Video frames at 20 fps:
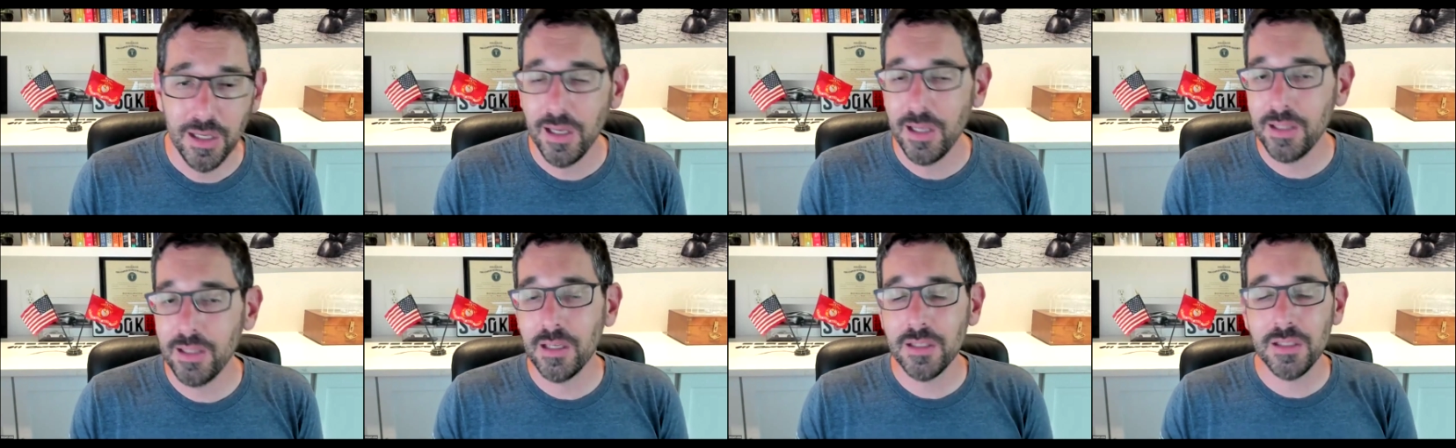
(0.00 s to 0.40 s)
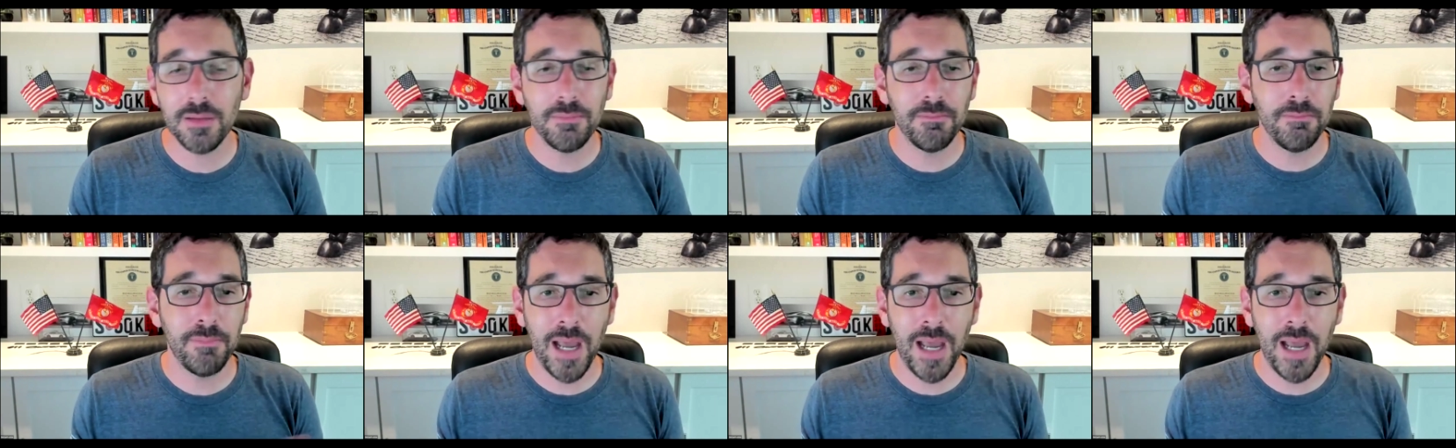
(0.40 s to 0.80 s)
it
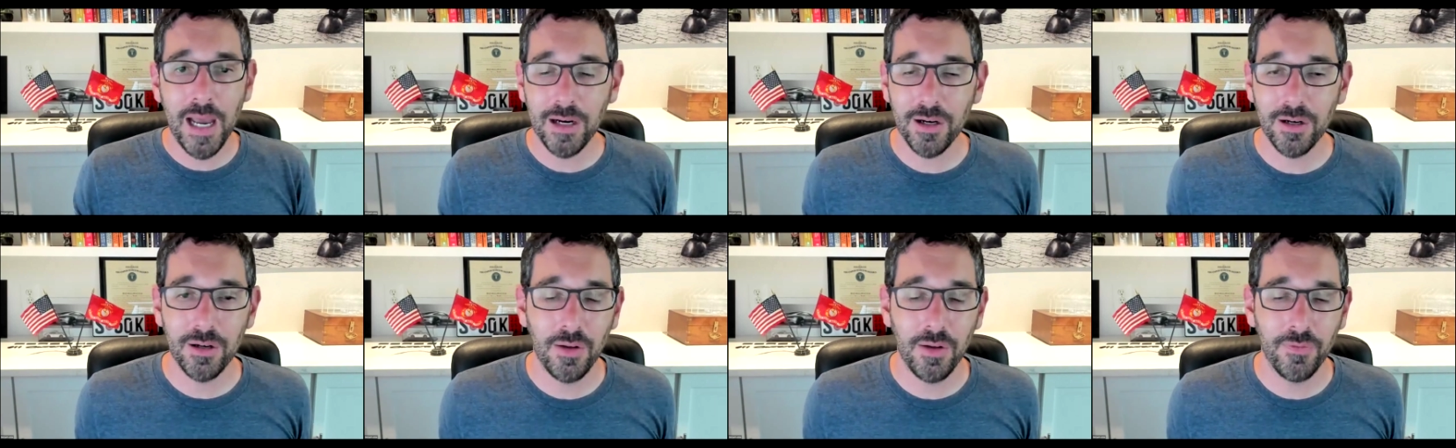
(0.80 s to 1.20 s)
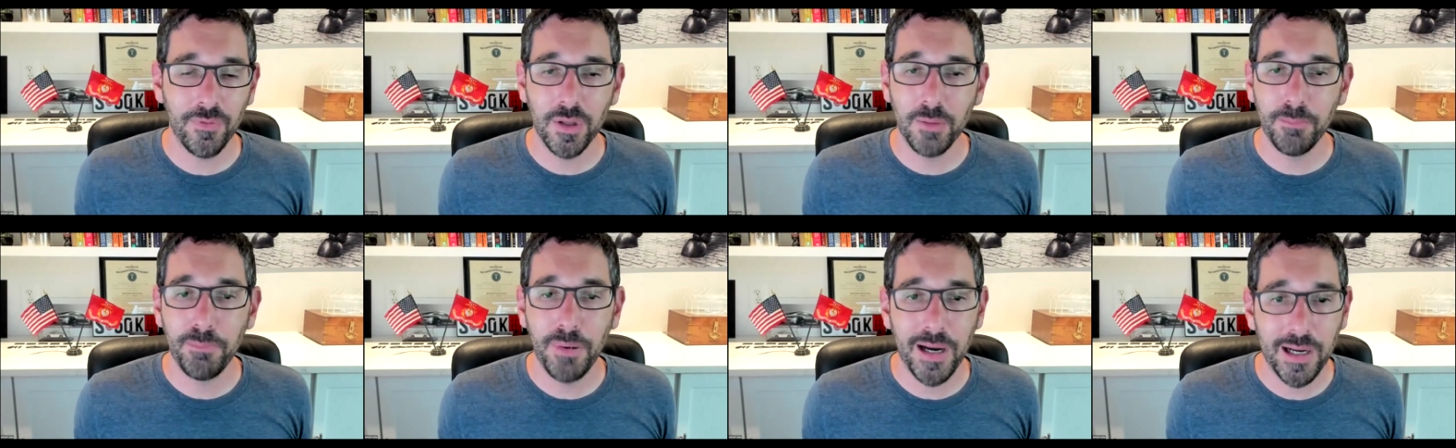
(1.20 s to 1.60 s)
doesn't matter if
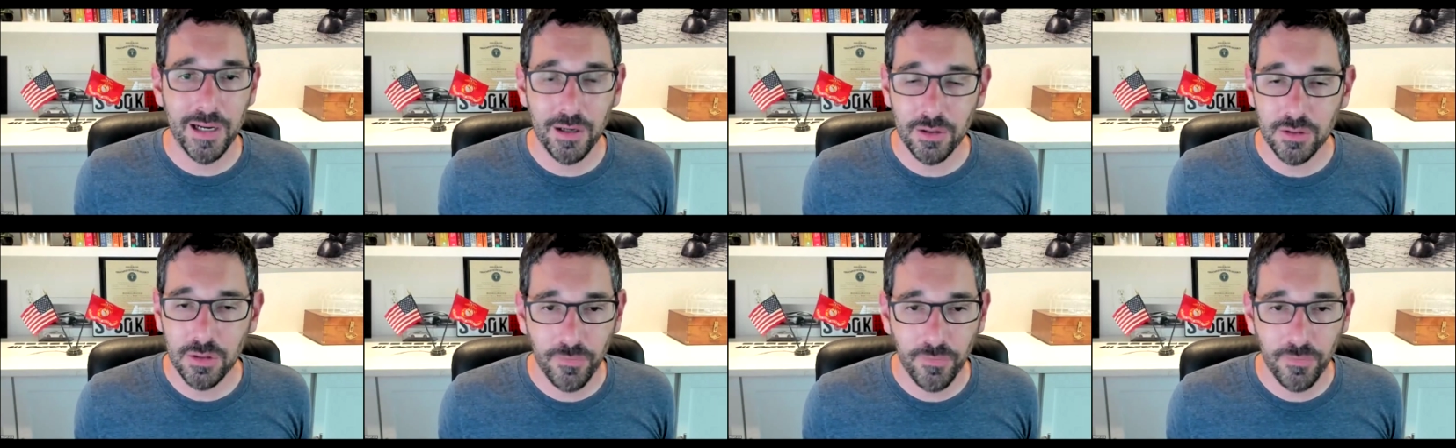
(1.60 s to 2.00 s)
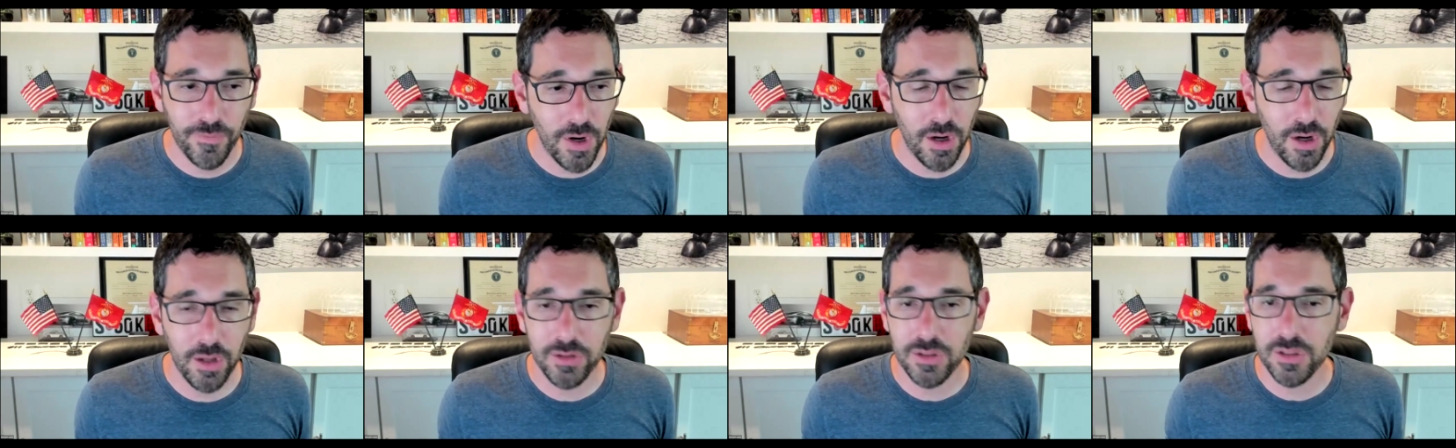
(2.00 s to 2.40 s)
the buyer
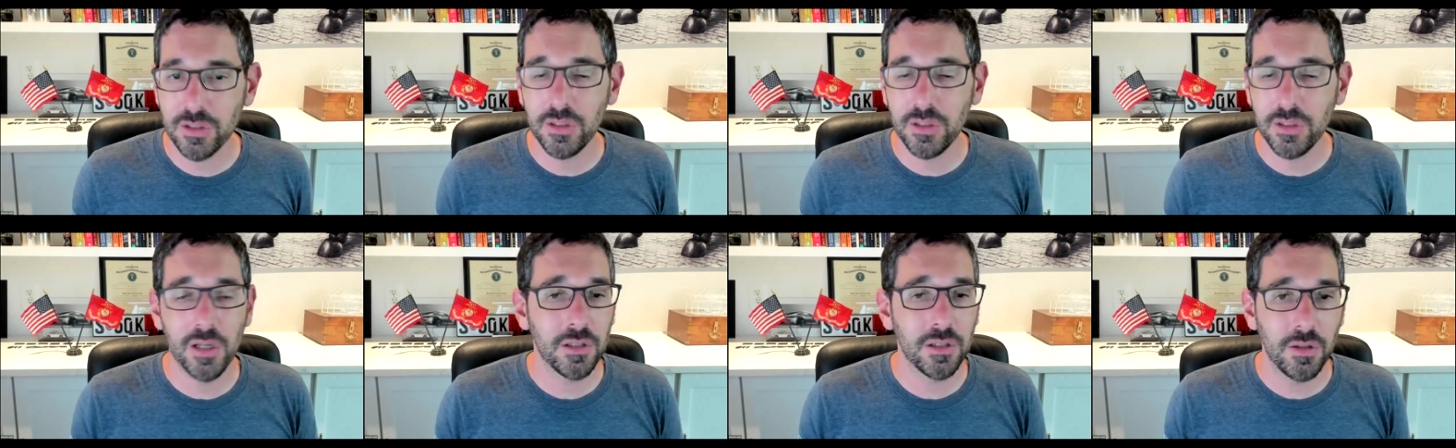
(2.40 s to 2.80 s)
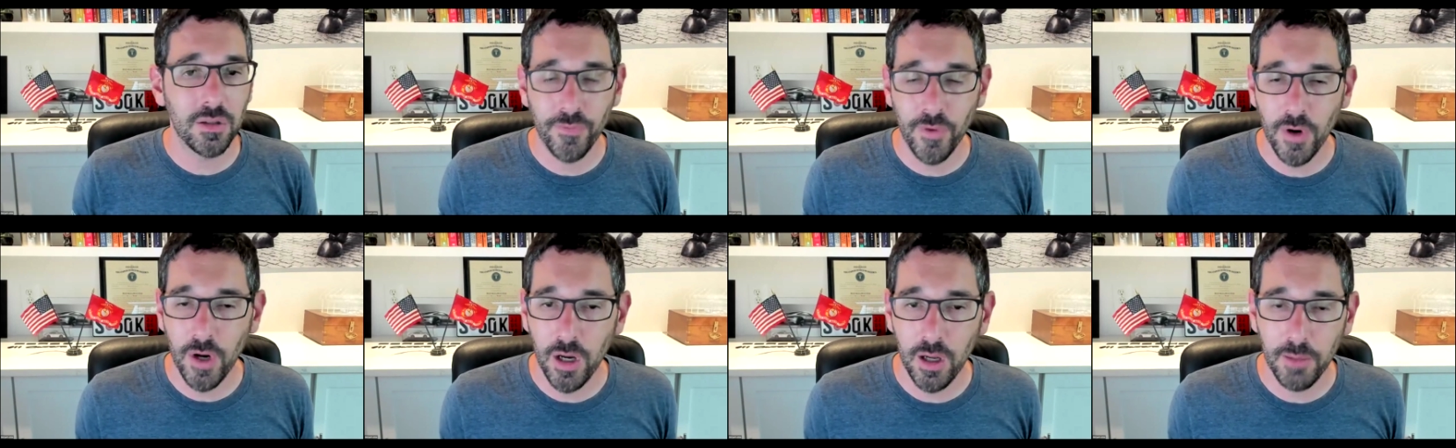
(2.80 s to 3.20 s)
defaults, doesn't
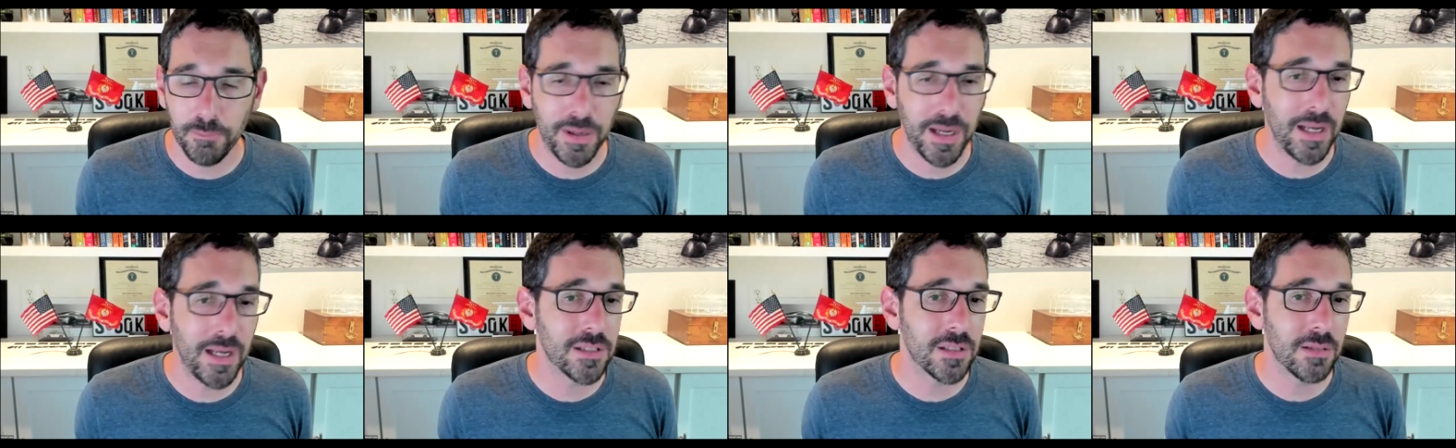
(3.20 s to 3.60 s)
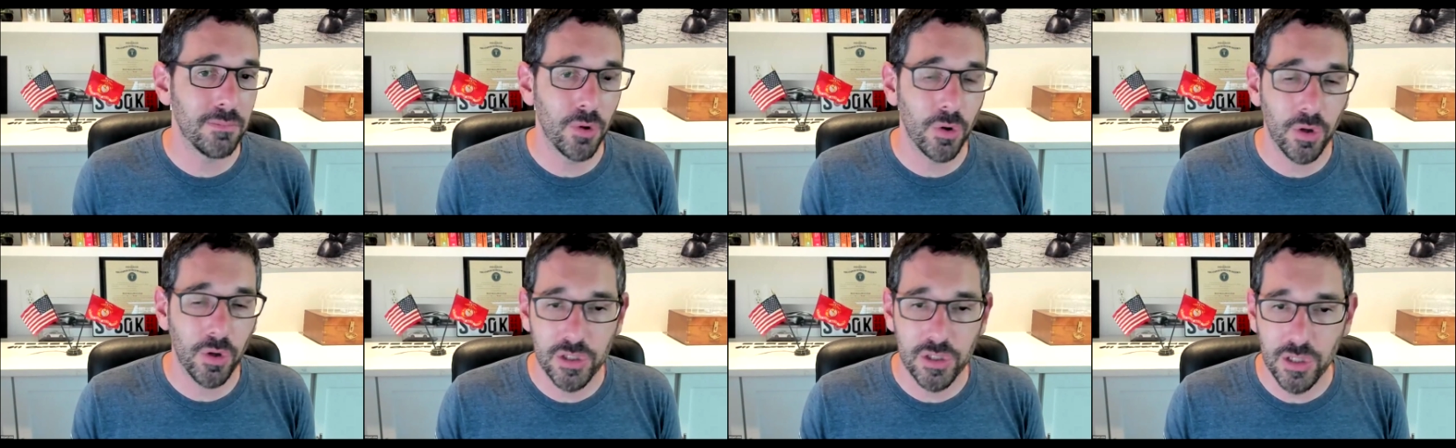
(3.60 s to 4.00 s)
default, pays the
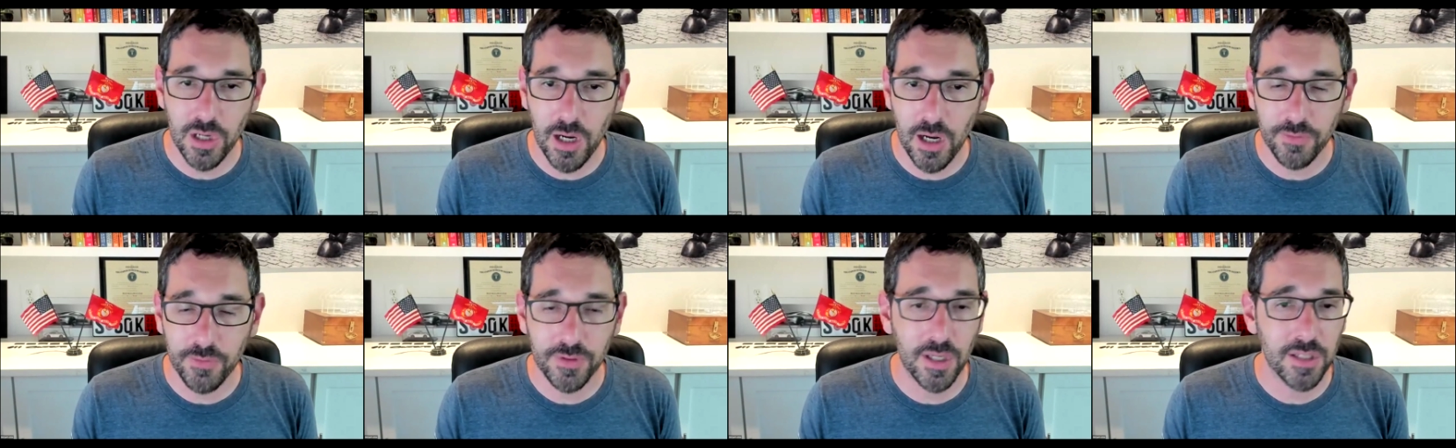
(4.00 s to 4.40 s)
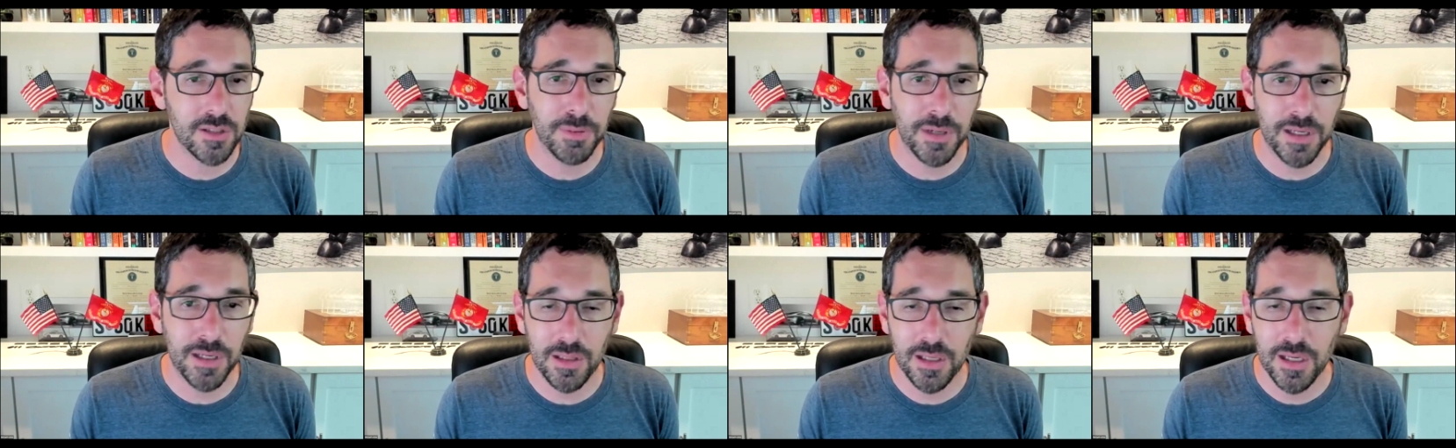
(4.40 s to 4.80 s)
mortgage off,
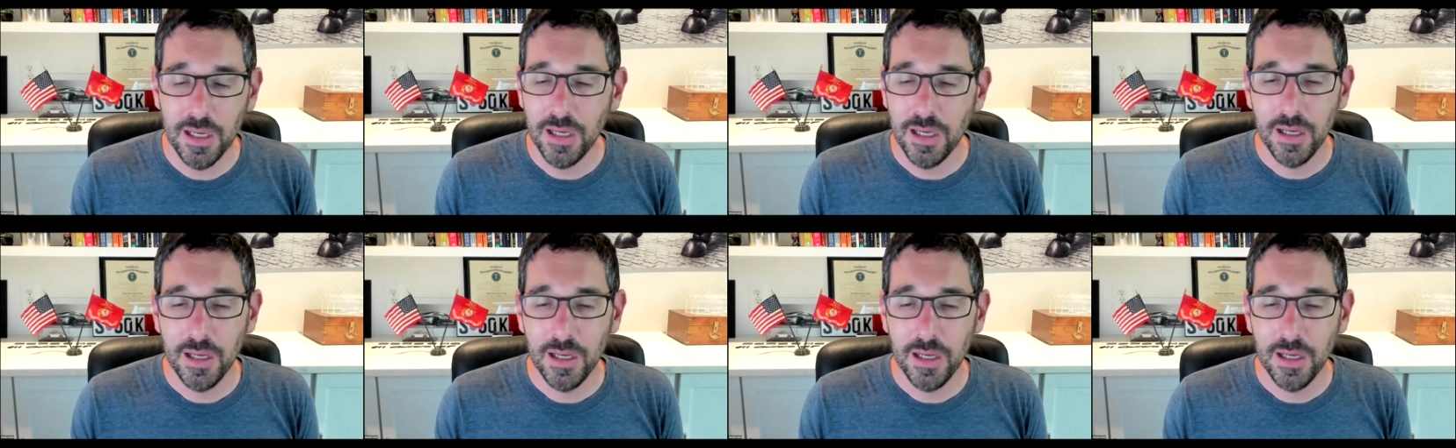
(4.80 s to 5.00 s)
doesn't pay.